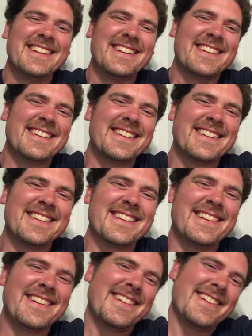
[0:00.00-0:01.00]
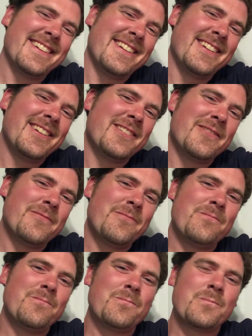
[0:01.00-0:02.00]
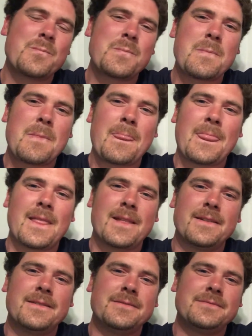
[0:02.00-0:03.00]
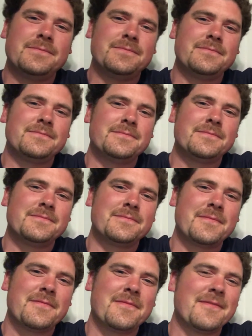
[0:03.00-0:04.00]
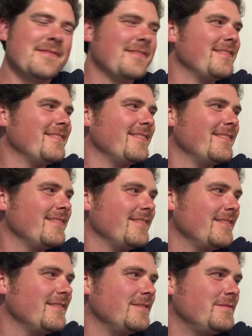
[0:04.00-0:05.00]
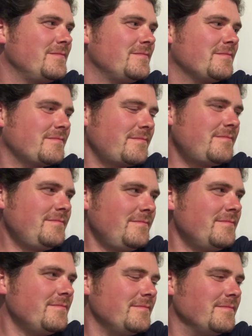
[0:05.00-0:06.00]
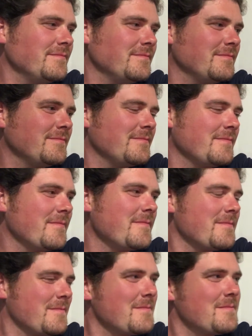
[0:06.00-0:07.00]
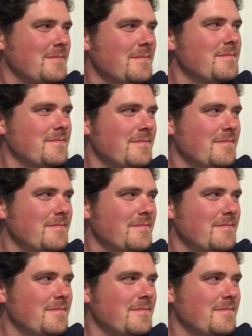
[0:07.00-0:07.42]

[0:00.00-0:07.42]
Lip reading: (silent)